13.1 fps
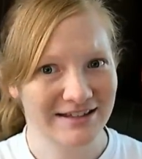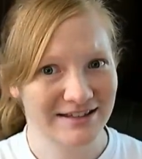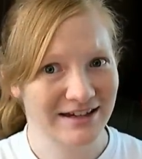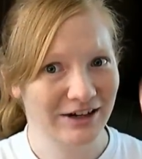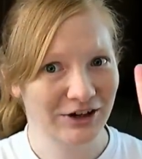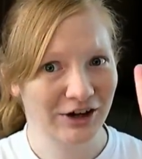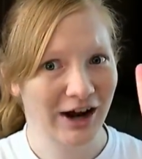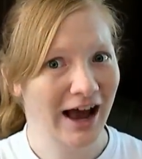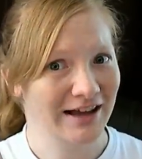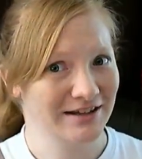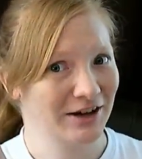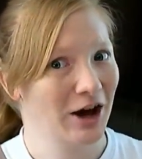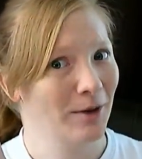dinner
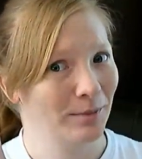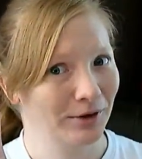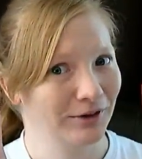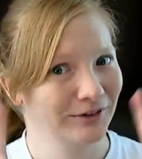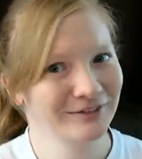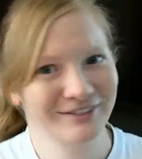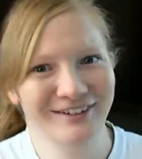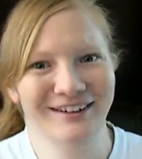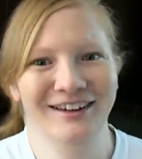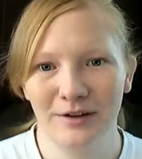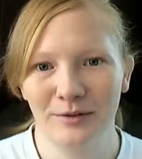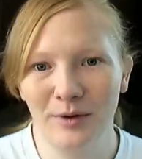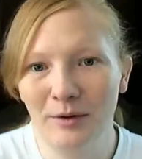as a couple,
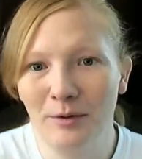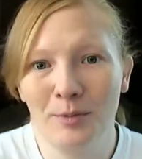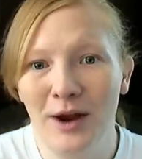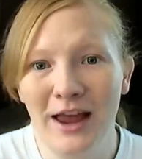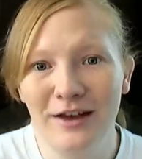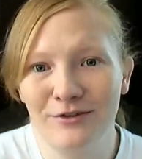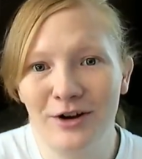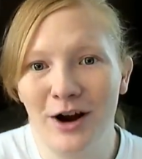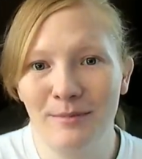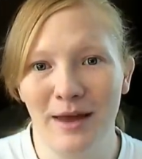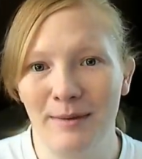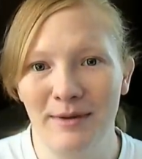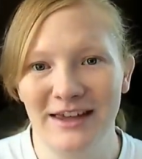we were praying for our
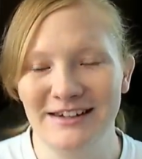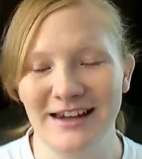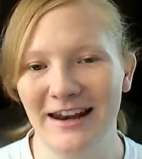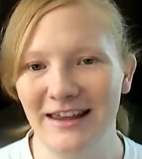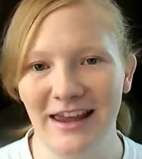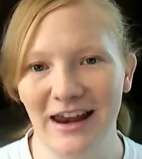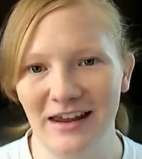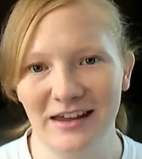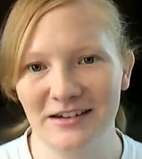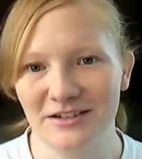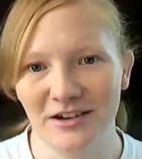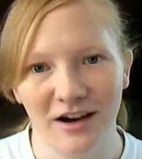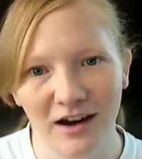baby and dedicating it
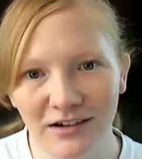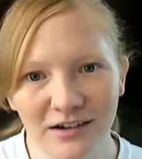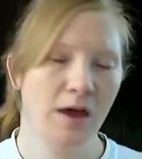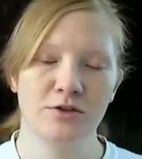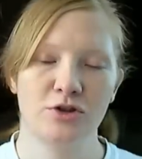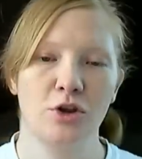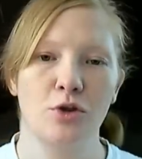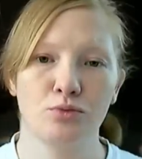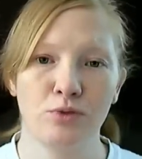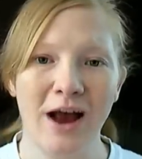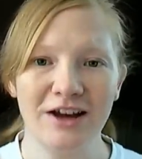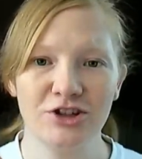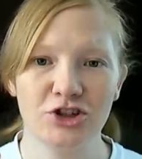to God. So the
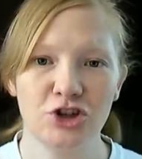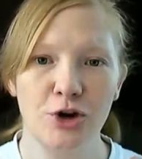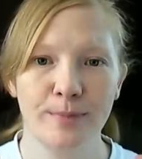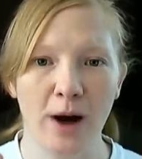rational